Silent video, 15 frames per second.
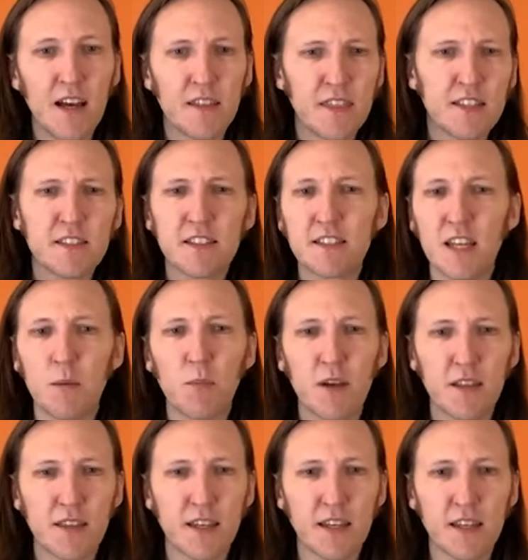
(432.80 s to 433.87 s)
This example, I
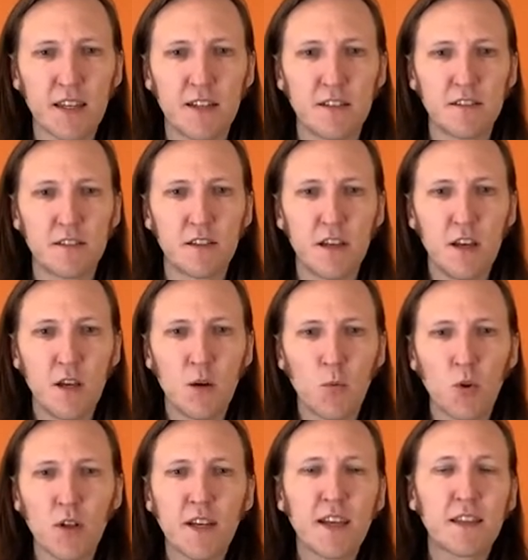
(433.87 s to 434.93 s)
think, is
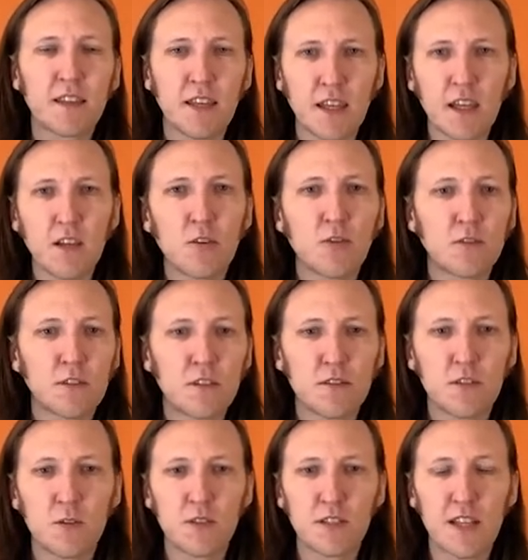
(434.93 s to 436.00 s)
we're looking at the yield.
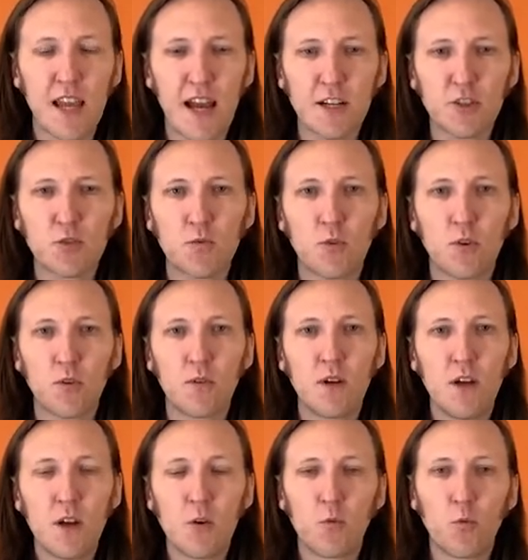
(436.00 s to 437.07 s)
So it's the
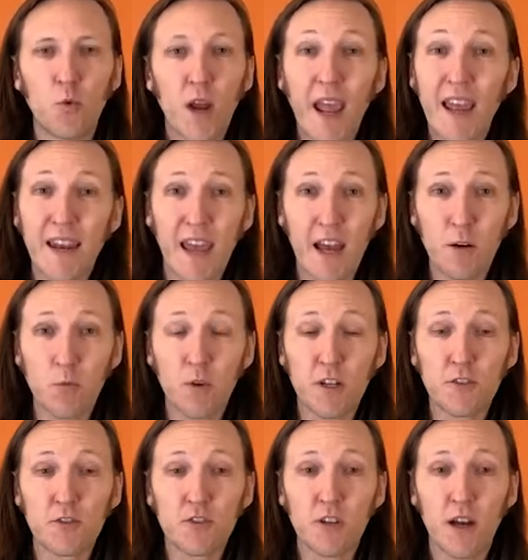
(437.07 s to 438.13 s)
actual rate at
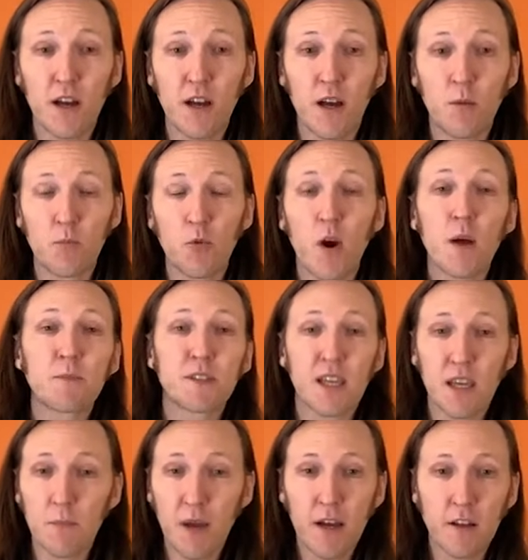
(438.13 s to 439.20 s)
which crops
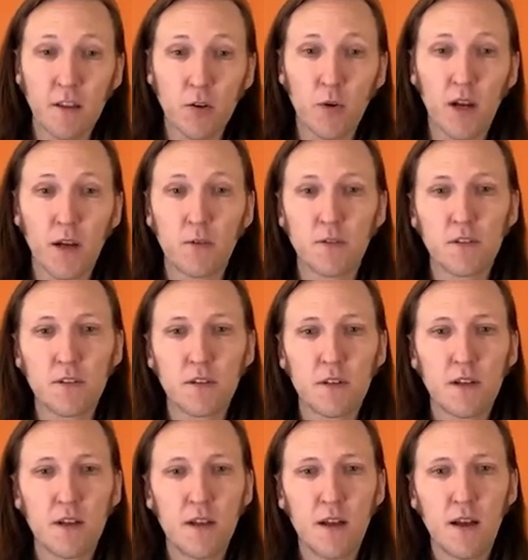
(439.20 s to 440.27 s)
came out of the ground.
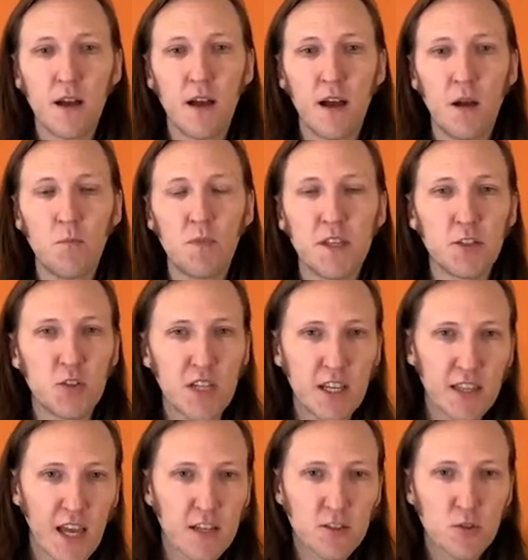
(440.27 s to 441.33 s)
Then you take
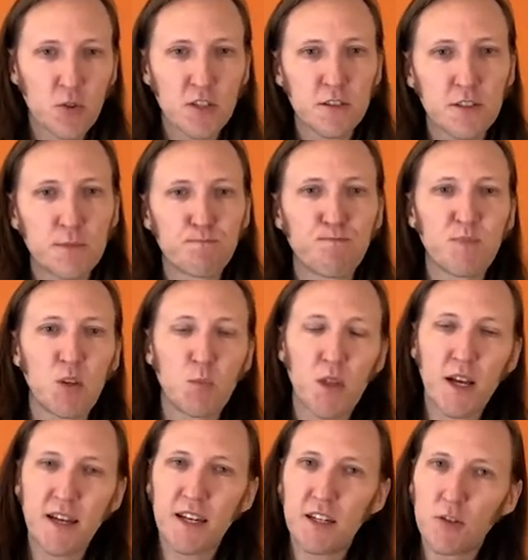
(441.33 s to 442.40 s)
that source, you
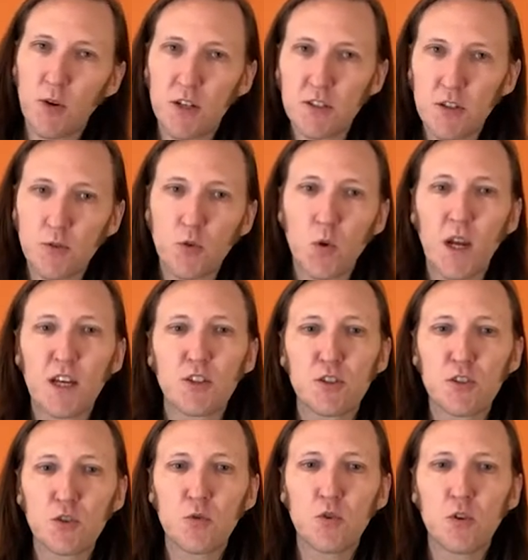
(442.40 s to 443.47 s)
plug it into our zone
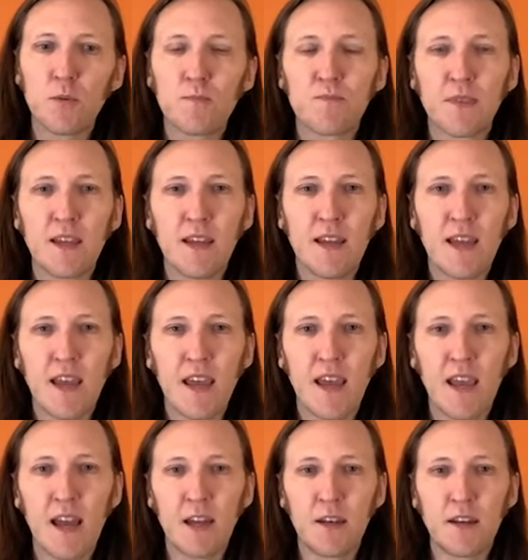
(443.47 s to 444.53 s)
creation tool,
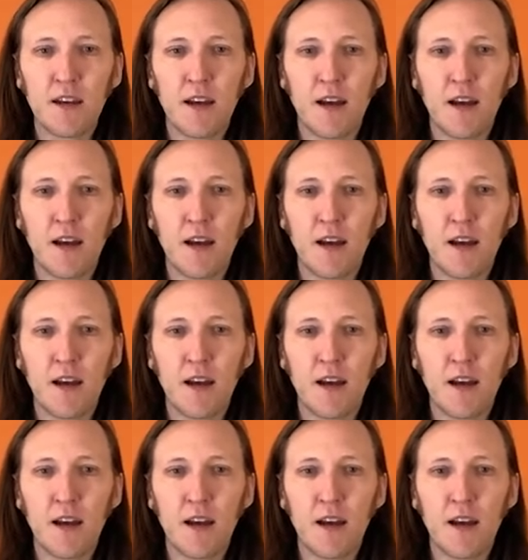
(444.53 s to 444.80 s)
and